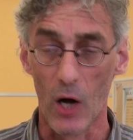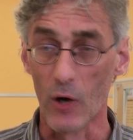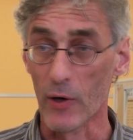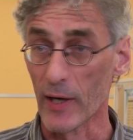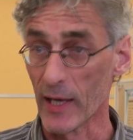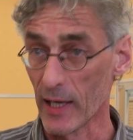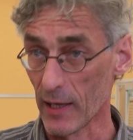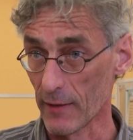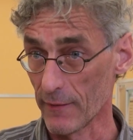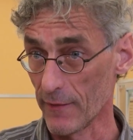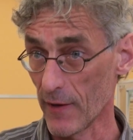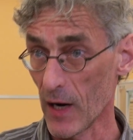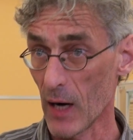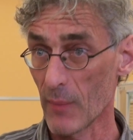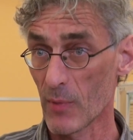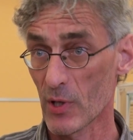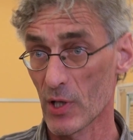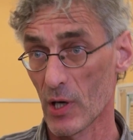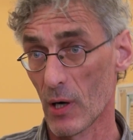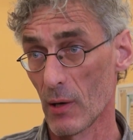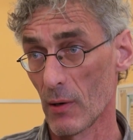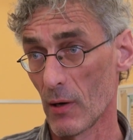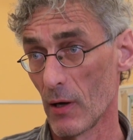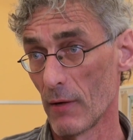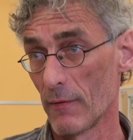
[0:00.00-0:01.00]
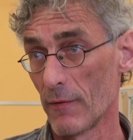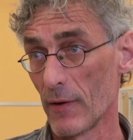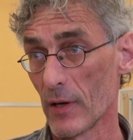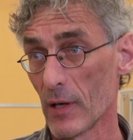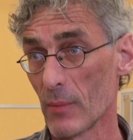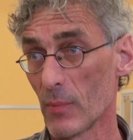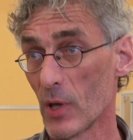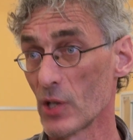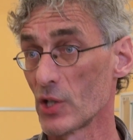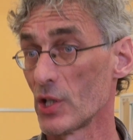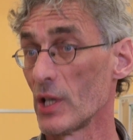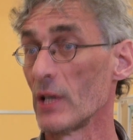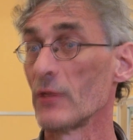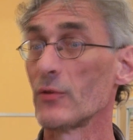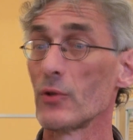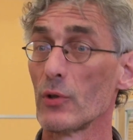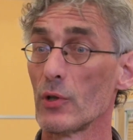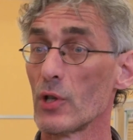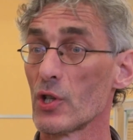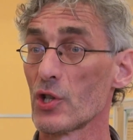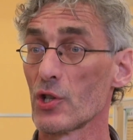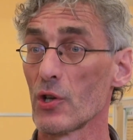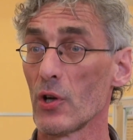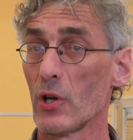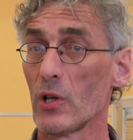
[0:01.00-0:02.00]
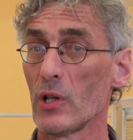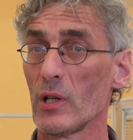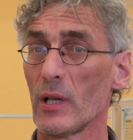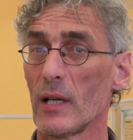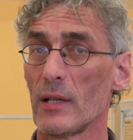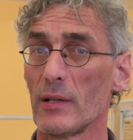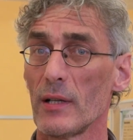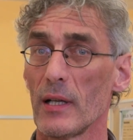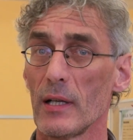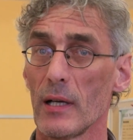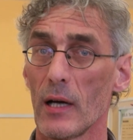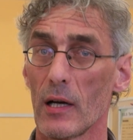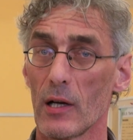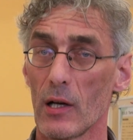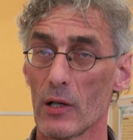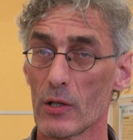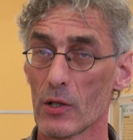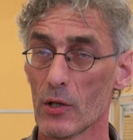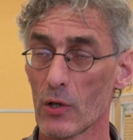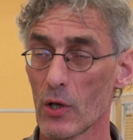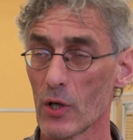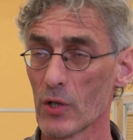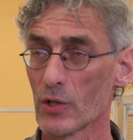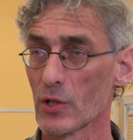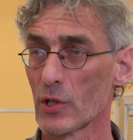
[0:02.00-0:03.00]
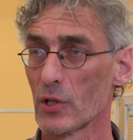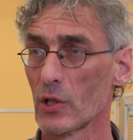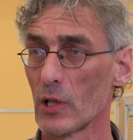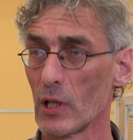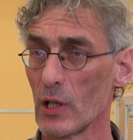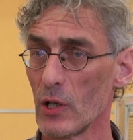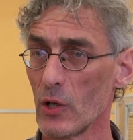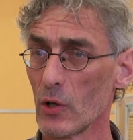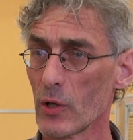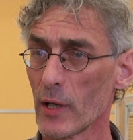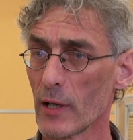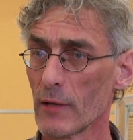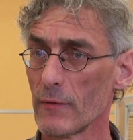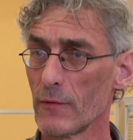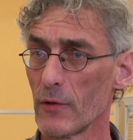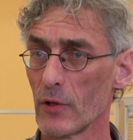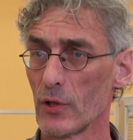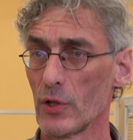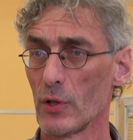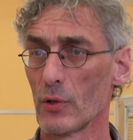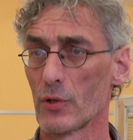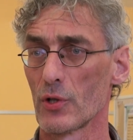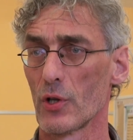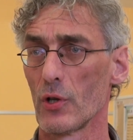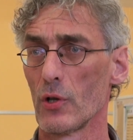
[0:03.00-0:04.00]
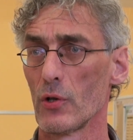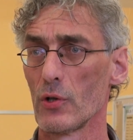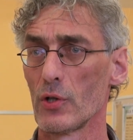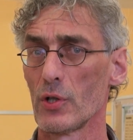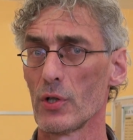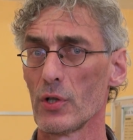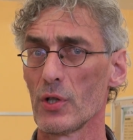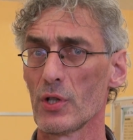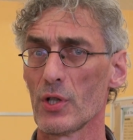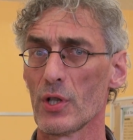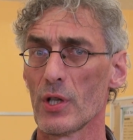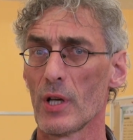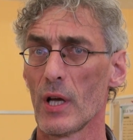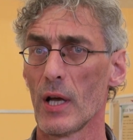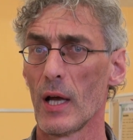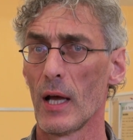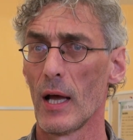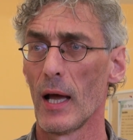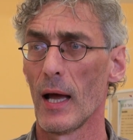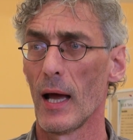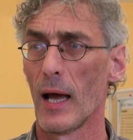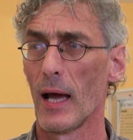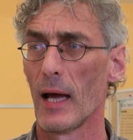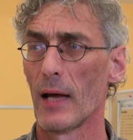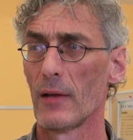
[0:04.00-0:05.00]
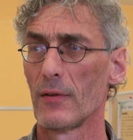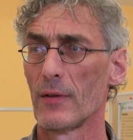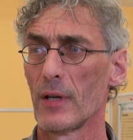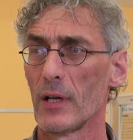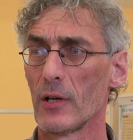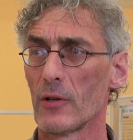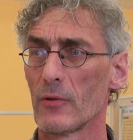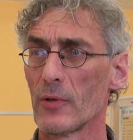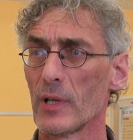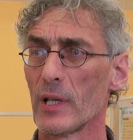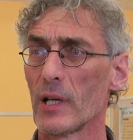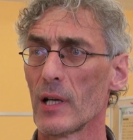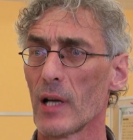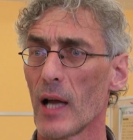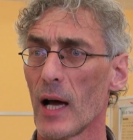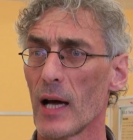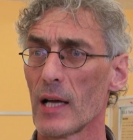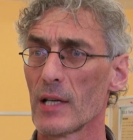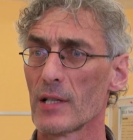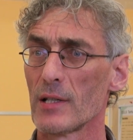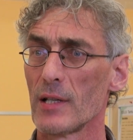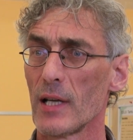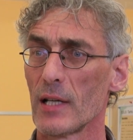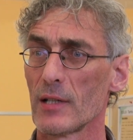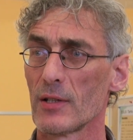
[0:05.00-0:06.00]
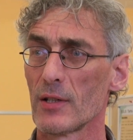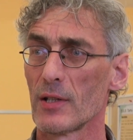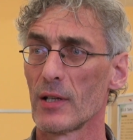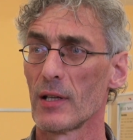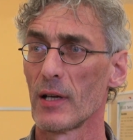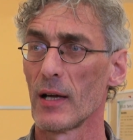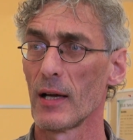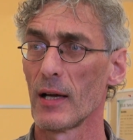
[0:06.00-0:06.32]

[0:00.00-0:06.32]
organic farmers are very much into the soil and they are constantly looking for new solutions. And they realize that